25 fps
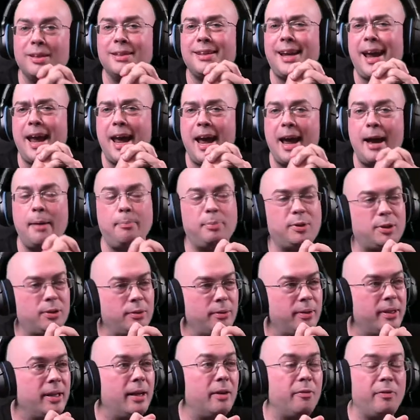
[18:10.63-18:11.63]
It's
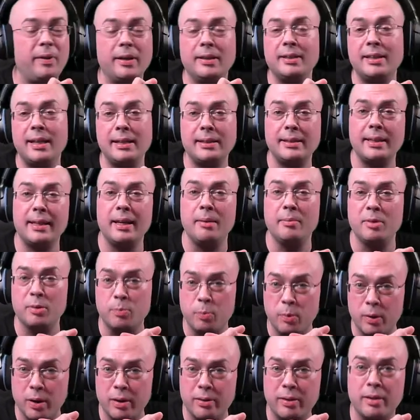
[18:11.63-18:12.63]
absolutely a fantastic game.
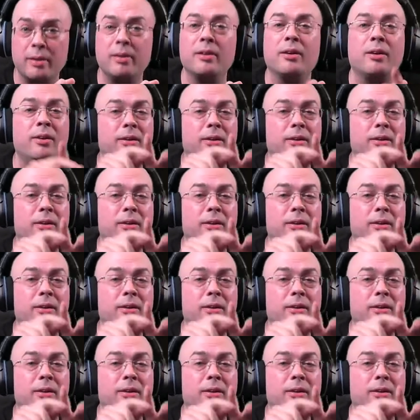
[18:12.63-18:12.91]
It's worth it.